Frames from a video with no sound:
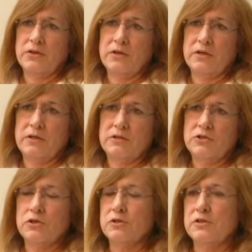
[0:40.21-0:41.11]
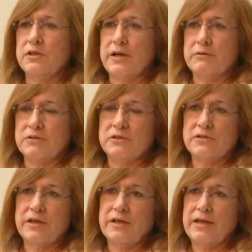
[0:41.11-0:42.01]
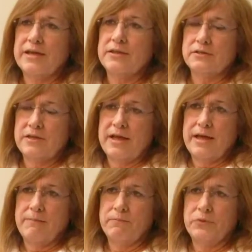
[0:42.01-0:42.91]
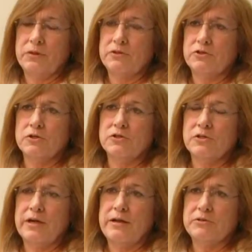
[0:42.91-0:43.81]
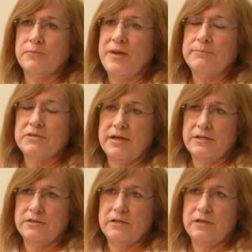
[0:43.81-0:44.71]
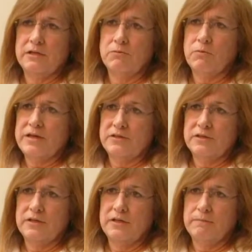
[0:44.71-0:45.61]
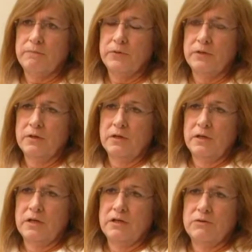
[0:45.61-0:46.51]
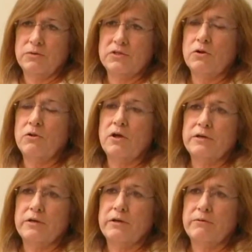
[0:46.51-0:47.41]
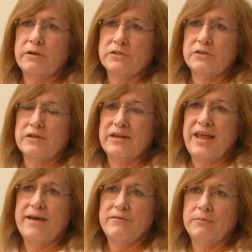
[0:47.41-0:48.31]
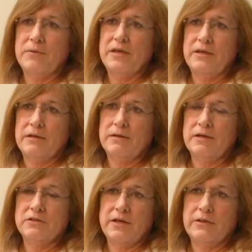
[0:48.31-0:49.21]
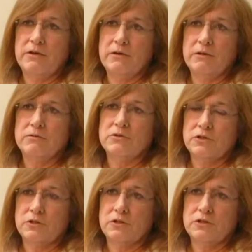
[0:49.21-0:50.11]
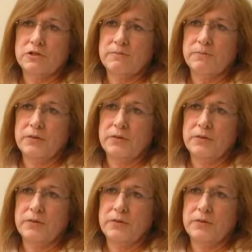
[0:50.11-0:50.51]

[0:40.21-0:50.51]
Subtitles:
The church that I was attending at the time, the church that I was baptized in and raised in, was no longer interested in having me attend their church.